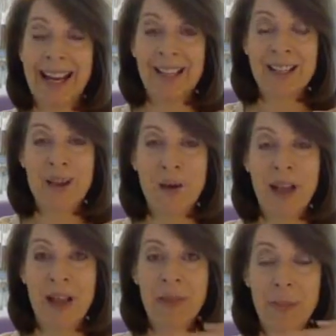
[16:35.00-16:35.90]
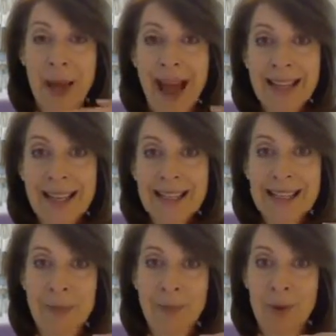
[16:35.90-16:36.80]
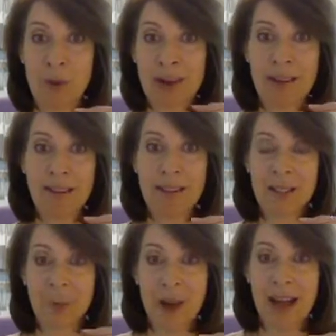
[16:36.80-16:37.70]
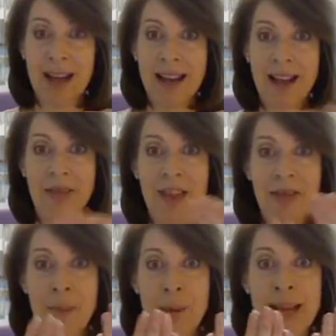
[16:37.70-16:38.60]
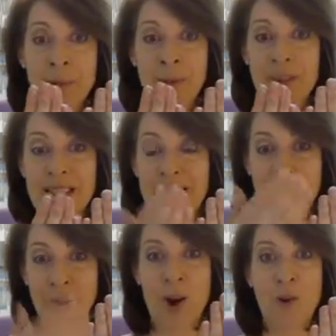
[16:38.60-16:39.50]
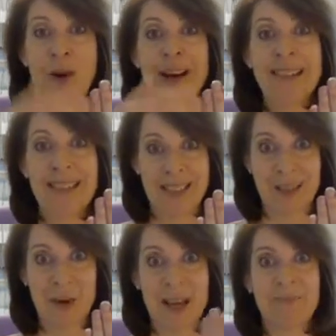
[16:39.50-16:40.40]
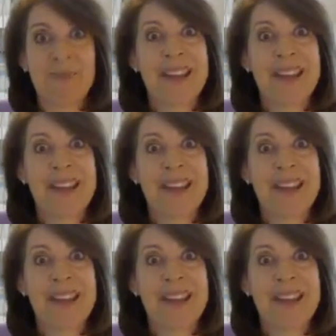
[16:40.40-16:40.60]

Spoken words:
so that the backing seams are running this way and then the paper seams are running this way.